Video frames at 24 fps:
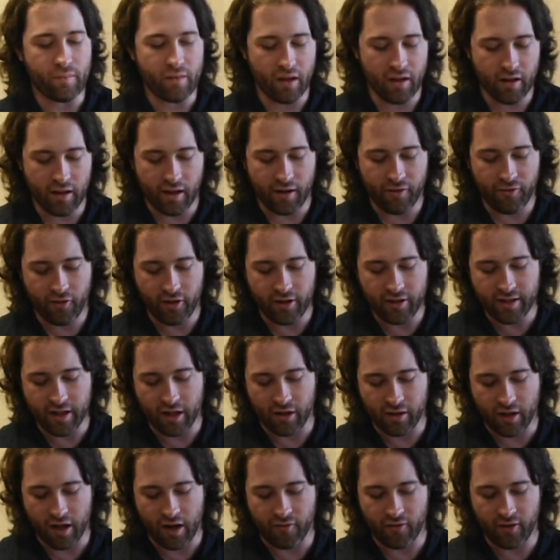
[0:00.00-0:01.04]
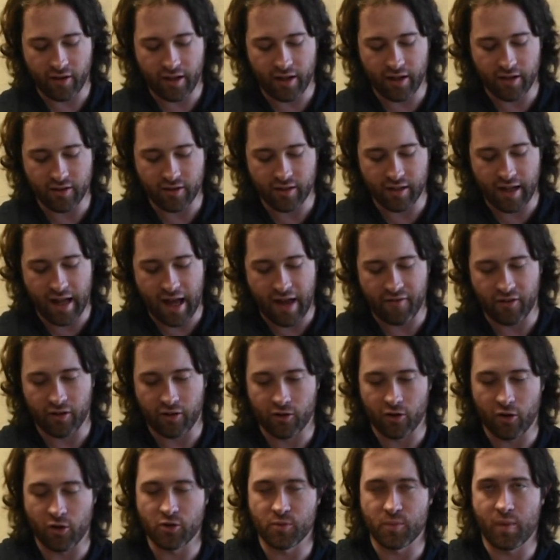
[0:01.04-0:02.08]
Freestyle Comfort here is going to have a
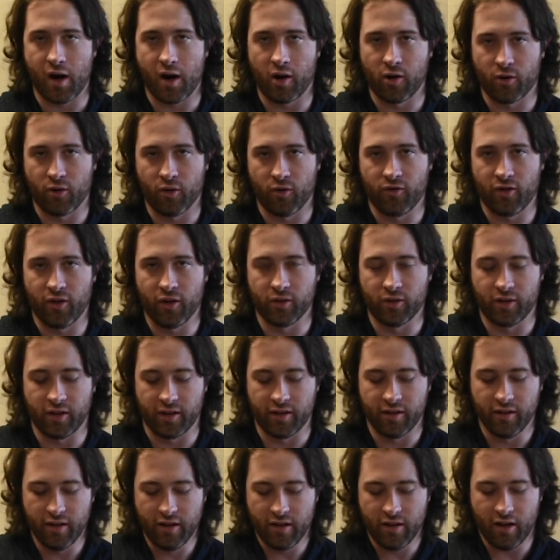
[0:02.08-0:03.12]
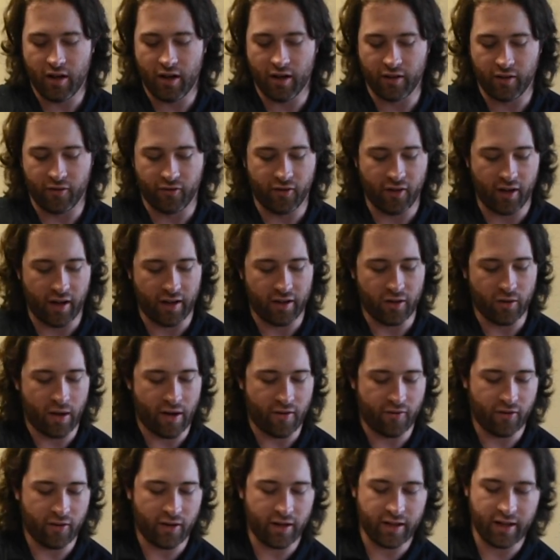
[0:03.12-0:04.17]
gross particle filter on the front. You'll
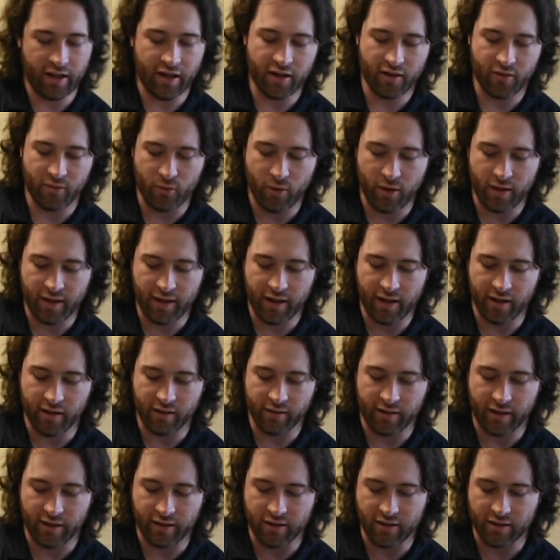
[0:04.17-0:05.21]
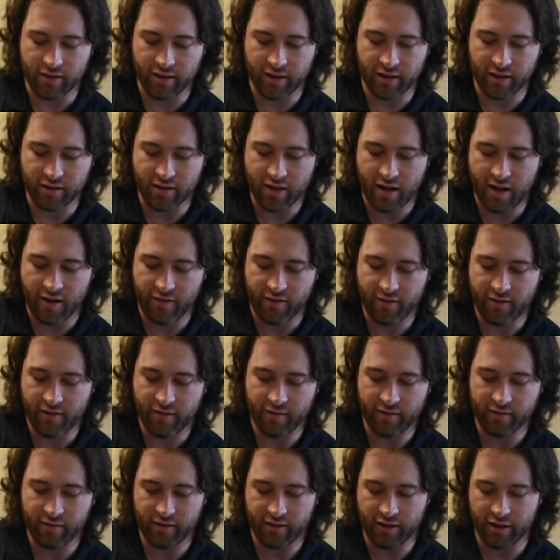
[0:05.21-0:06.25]
have one here and one here that just clicks off,
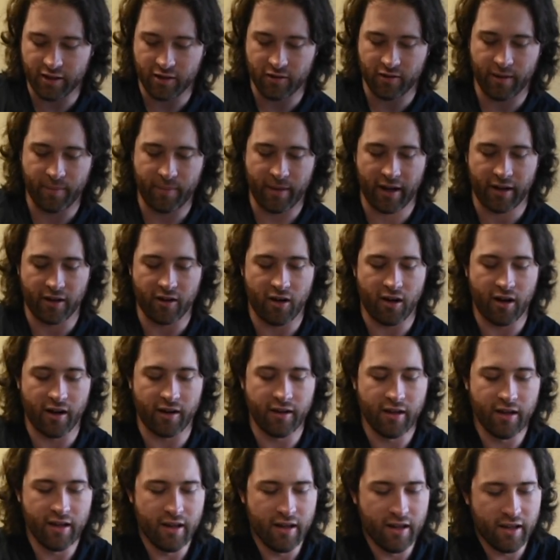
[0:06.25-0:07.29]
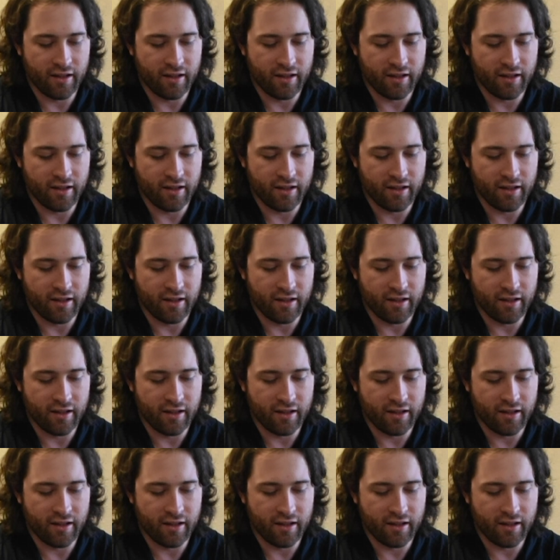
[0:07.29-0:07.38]
clicks right back on.